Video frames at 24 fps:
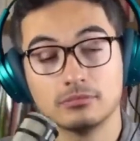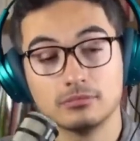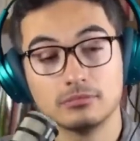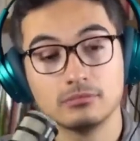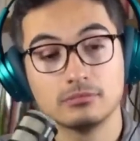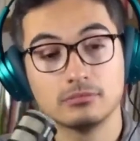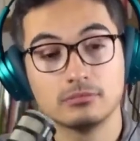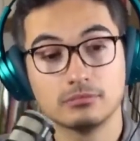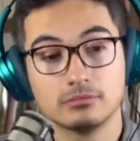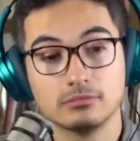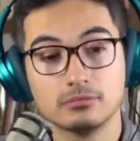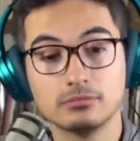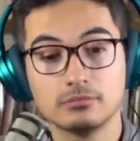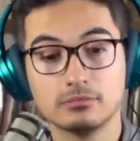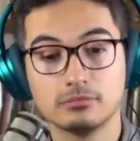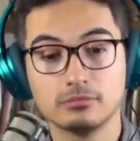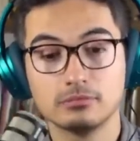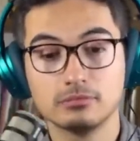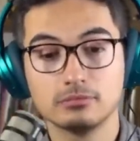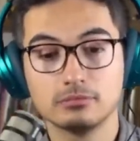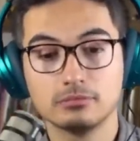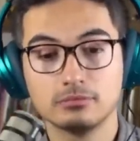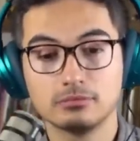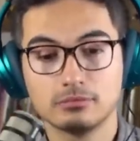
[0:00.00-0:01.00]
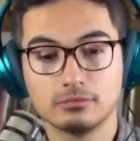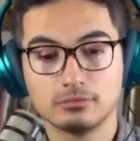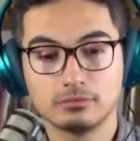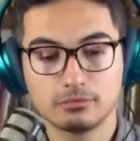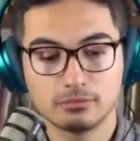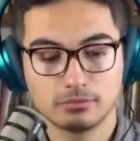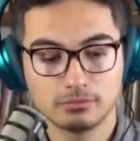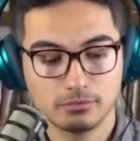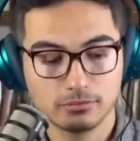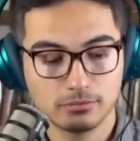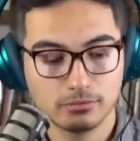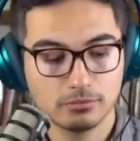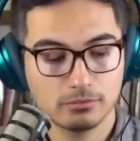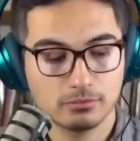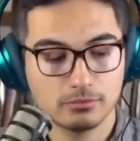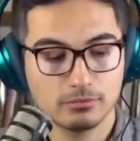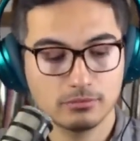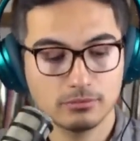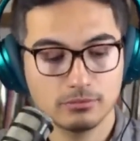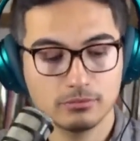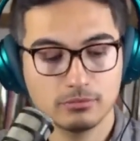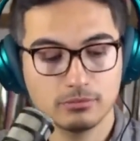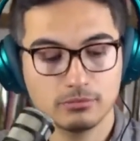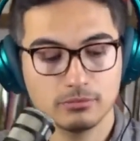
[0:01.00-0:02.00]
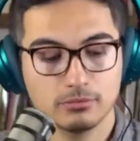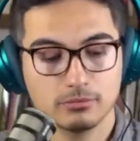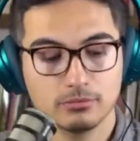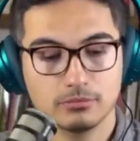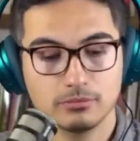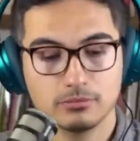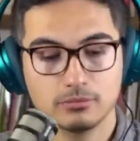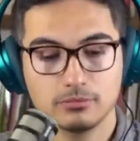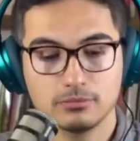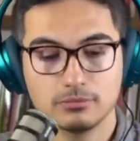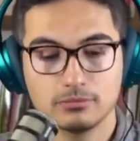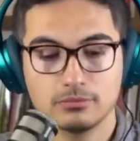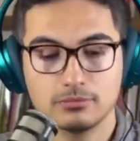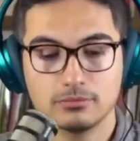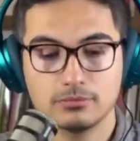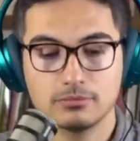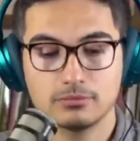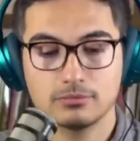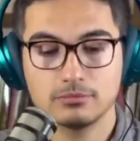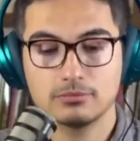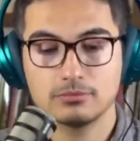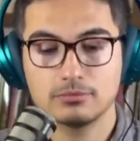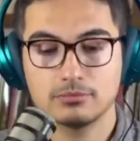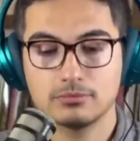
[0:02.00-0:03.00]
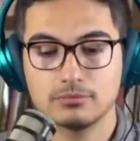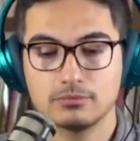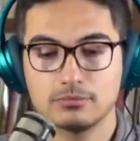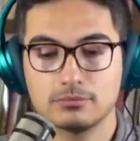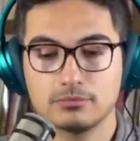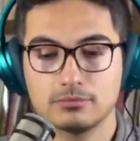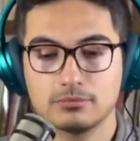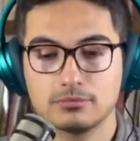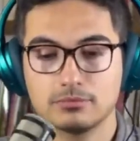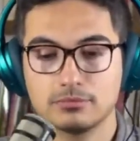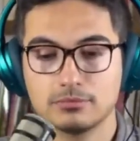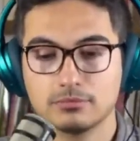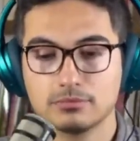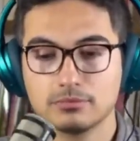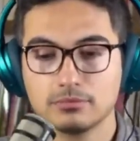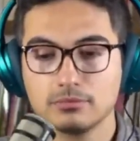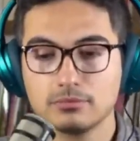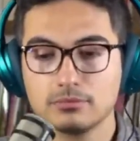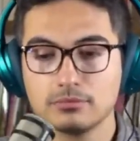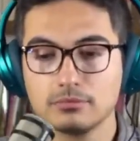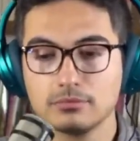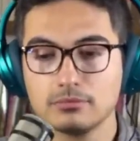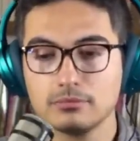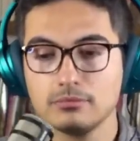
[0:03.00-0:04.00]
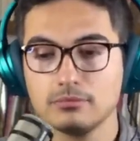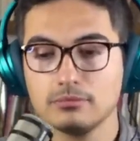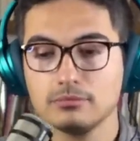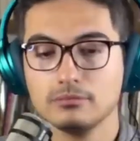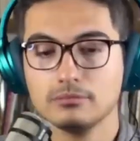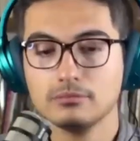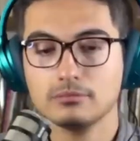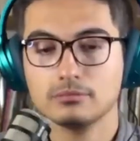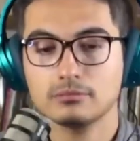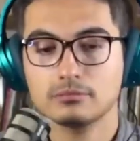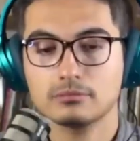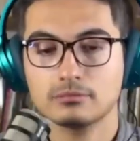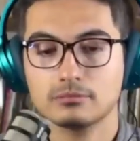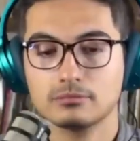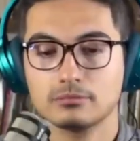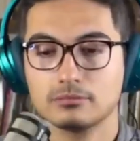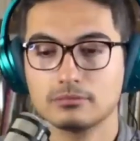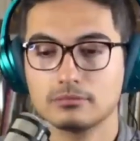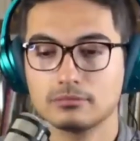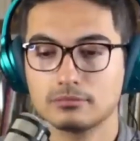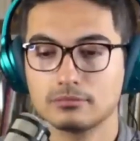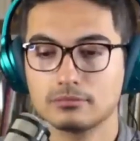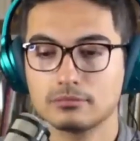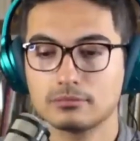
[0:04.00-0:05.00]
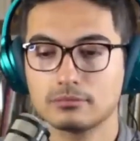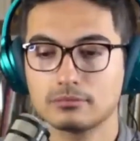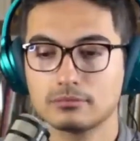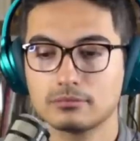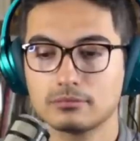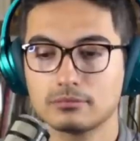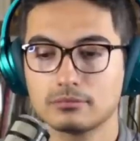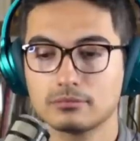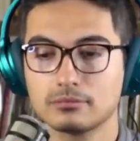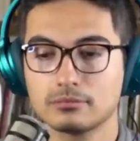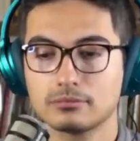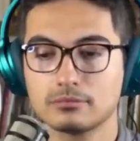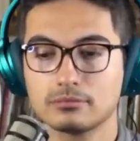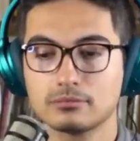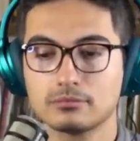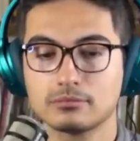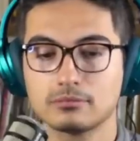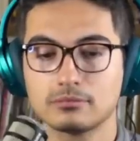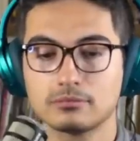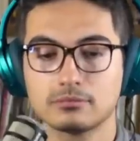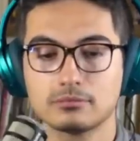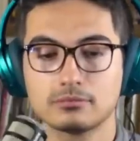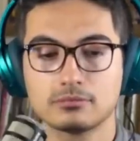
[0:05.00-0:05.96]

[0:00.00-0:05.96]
No words are spoken by the person on screen.